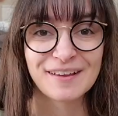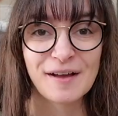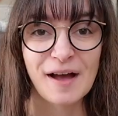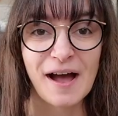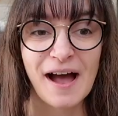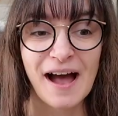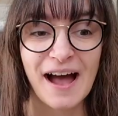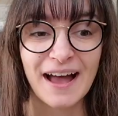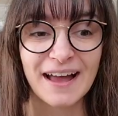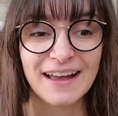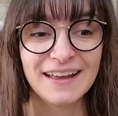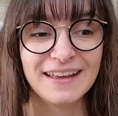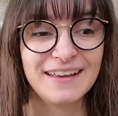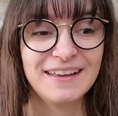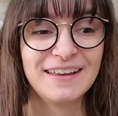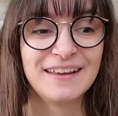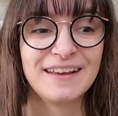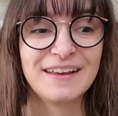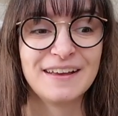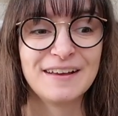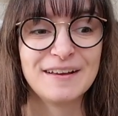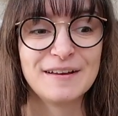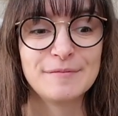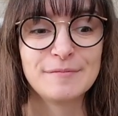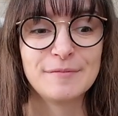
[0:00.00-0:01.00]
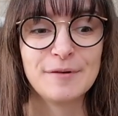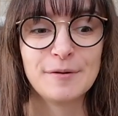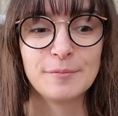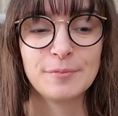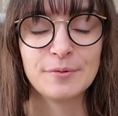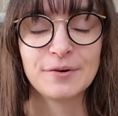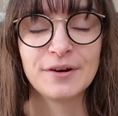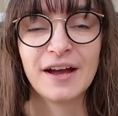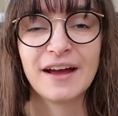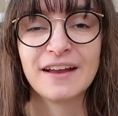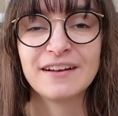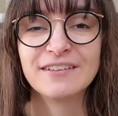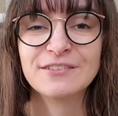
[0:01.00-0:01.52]
am
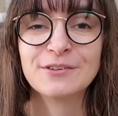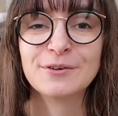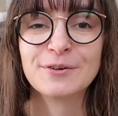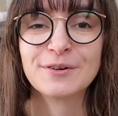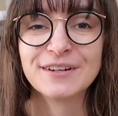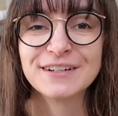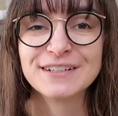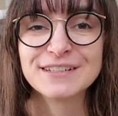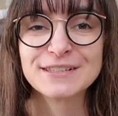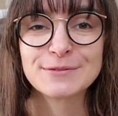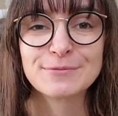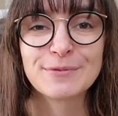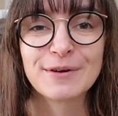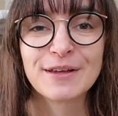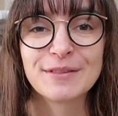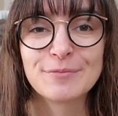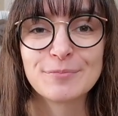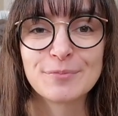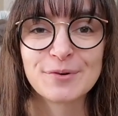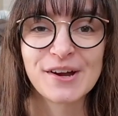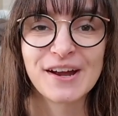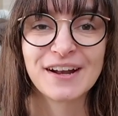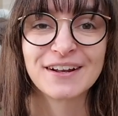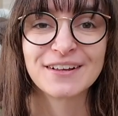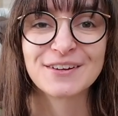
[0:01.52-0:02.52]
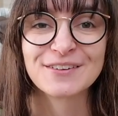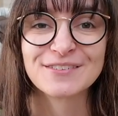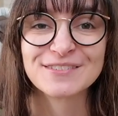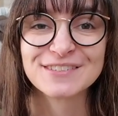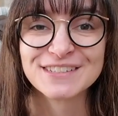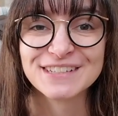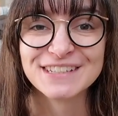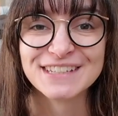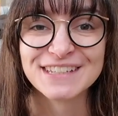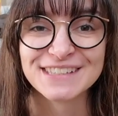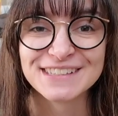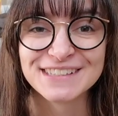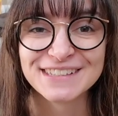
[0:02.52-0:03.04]
Brianna Lawrence with Brianna Goes to
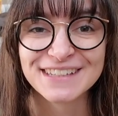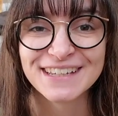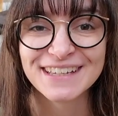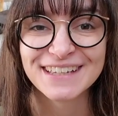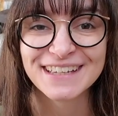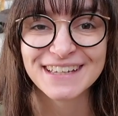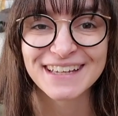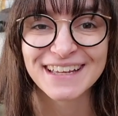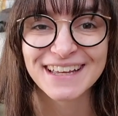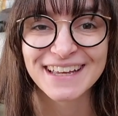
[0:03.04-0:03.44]
Disney,